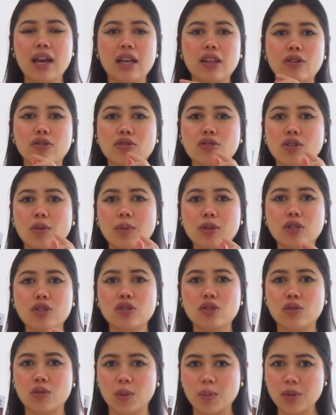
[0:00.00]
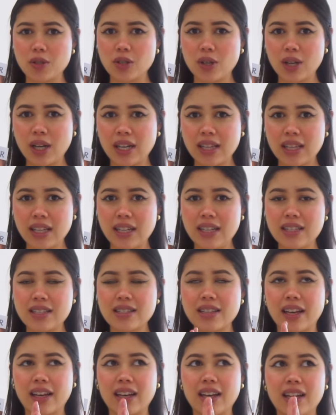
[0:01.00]
there's so much scripture in this
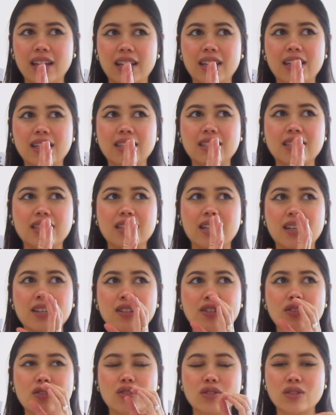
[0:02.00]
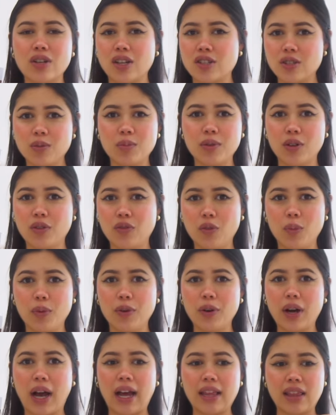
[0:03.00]
like it is such a beautiful
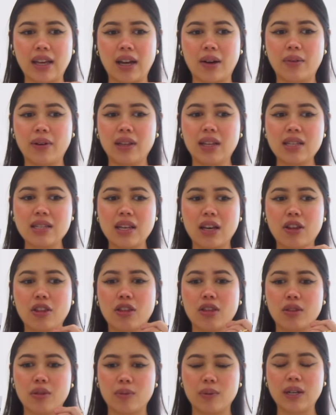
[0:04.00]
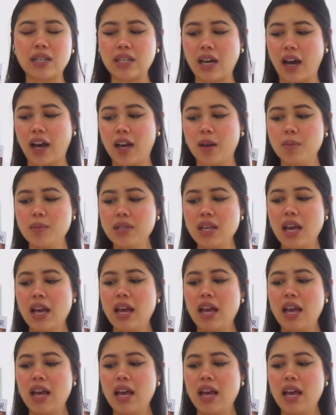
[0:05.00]
book i think i read this like three times